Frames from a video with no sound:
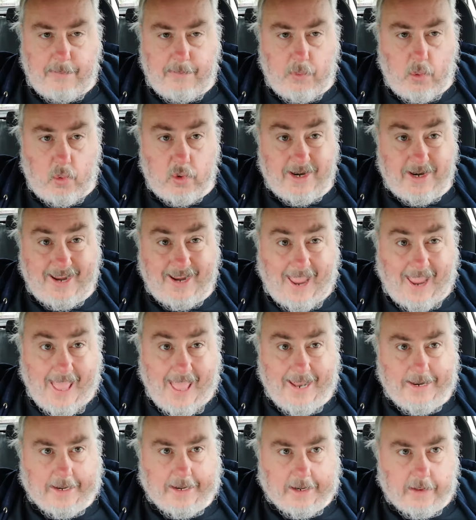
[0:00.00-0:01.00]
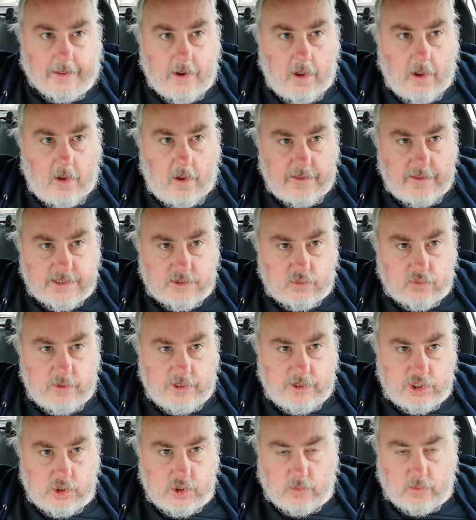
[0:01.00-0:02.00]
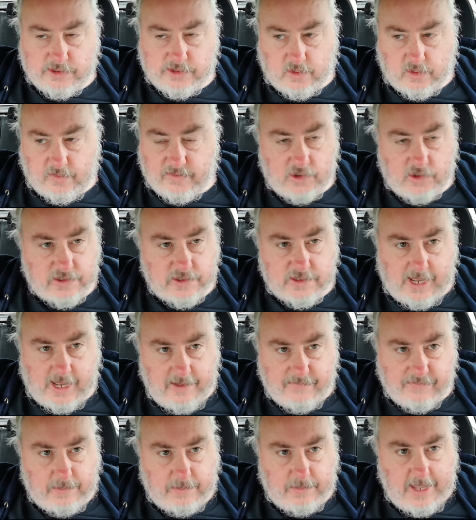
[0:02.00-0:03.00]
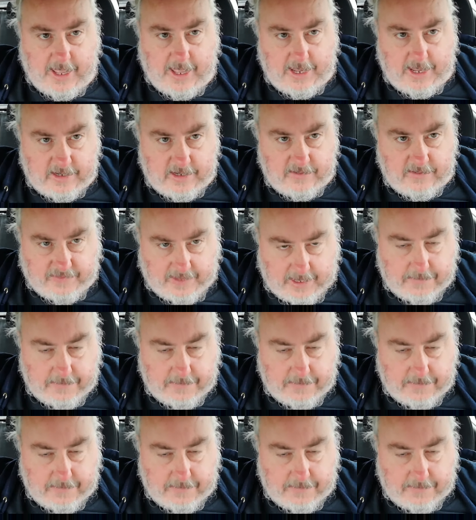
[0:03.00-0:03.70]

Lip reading: book and candle and all this ritual stuff. It doesn't have to be any of that.